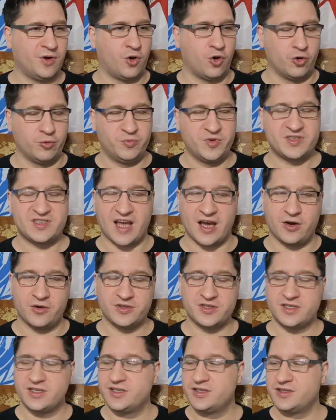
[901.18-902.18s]
the homeless
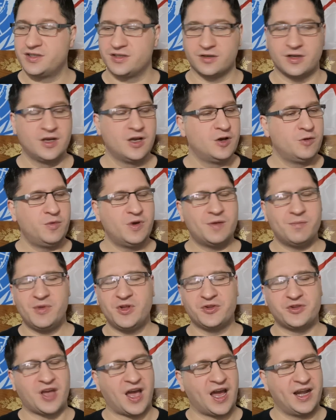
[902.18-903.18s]
houses and we can
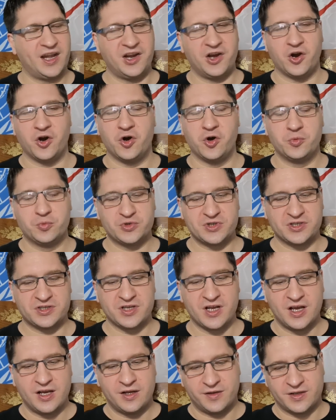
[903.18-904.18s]
build tiny homes let's